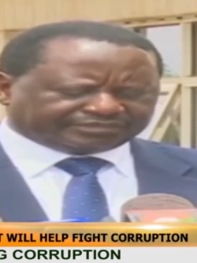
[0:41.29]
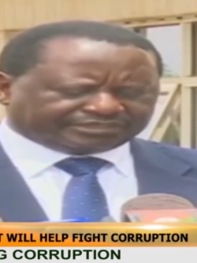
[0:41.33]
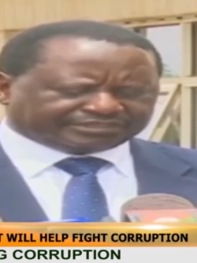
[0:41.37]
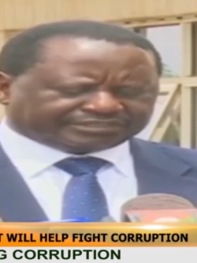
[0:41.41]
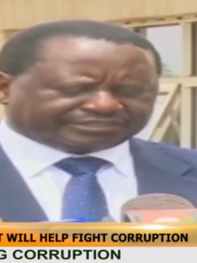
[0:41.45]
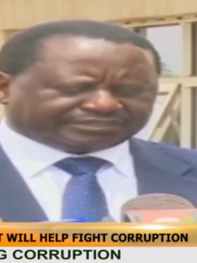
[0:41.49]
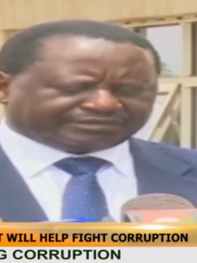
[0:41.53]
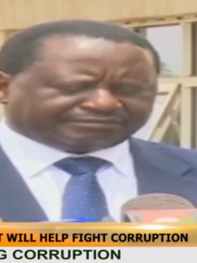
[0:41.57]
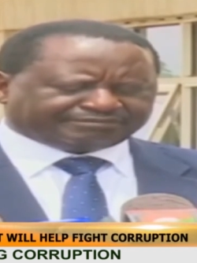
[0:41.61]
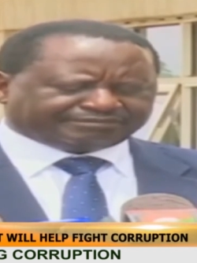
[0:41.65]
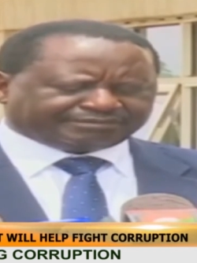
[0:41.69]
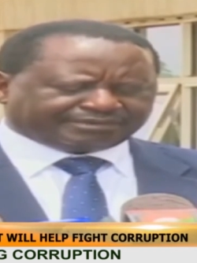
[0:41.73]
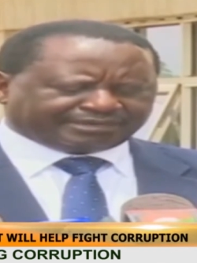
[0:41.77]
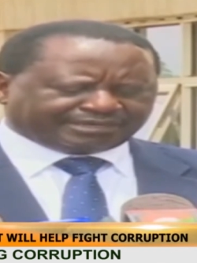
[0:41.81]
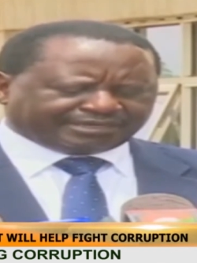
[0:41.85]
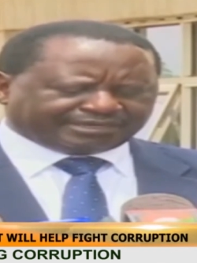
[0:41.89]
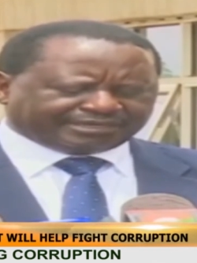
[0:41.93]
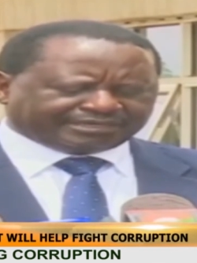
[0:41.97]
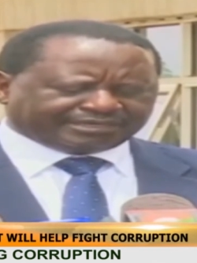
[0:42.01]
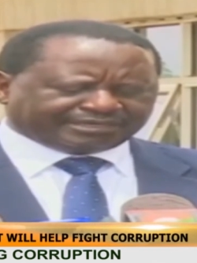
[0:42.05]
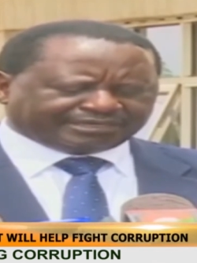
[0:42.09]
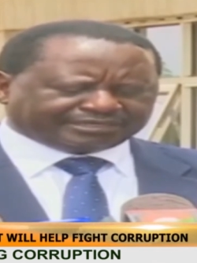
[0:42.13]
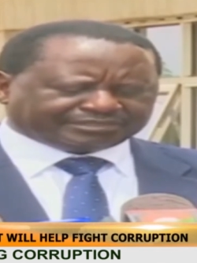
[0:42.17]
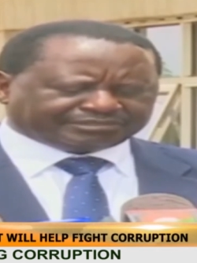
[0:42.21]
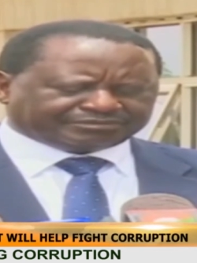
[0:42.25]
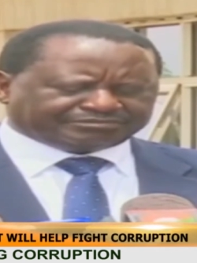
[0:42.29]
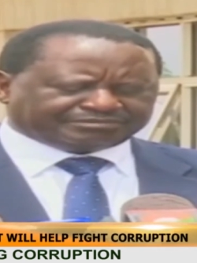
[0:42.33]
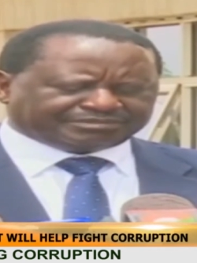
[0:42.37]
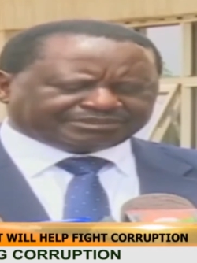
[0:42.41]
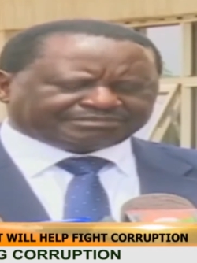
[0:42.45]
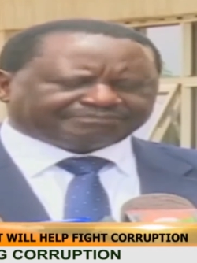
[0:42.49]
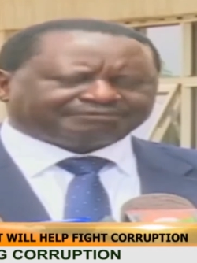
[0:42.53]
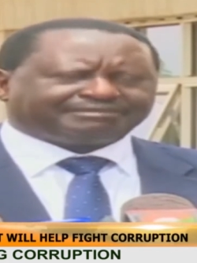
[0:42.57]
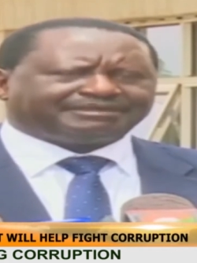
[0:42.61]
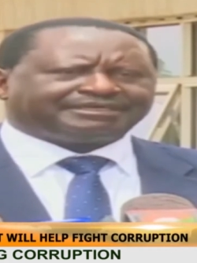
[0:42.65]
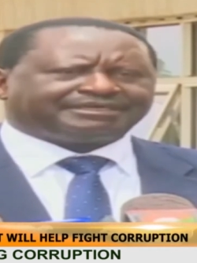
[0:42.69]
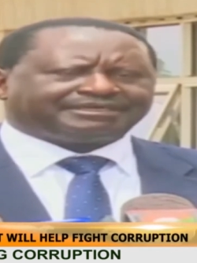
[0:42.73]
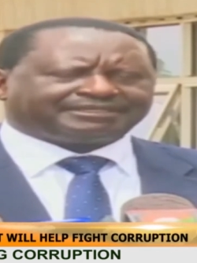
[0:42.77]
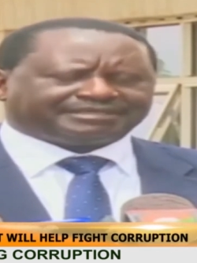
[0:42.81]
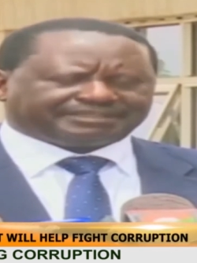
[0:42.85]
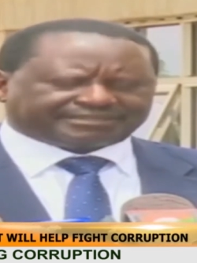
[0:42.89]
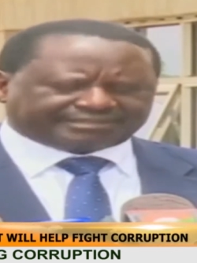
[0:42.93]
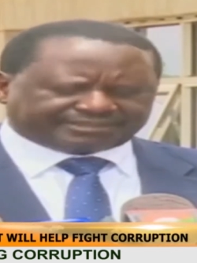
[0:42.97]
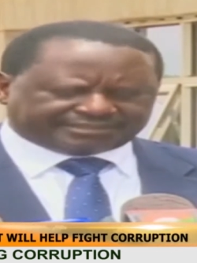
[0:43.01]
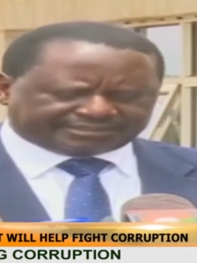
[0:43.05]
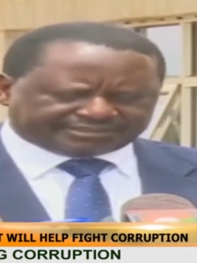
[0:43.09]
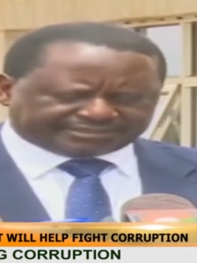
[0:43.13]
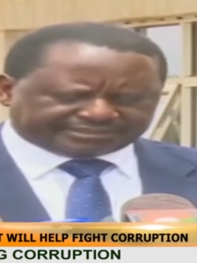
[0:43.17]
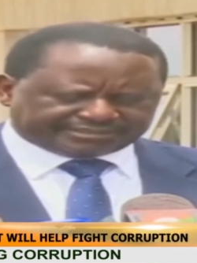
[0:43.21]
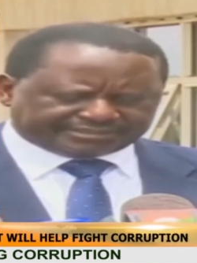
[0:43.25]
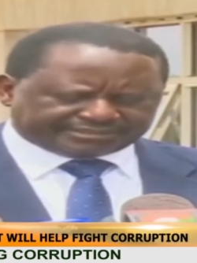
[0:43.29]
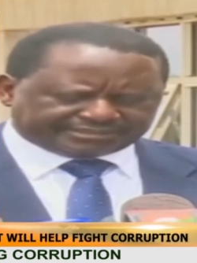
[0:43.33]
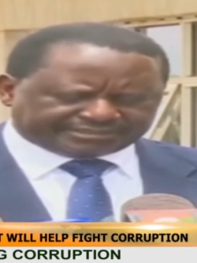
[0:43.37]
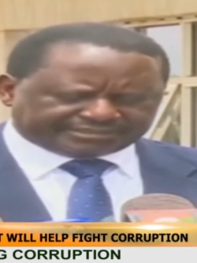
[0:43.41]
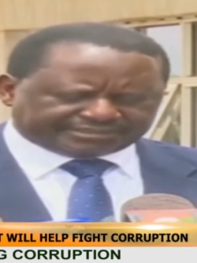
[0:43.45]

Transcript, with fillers: after supply has been made,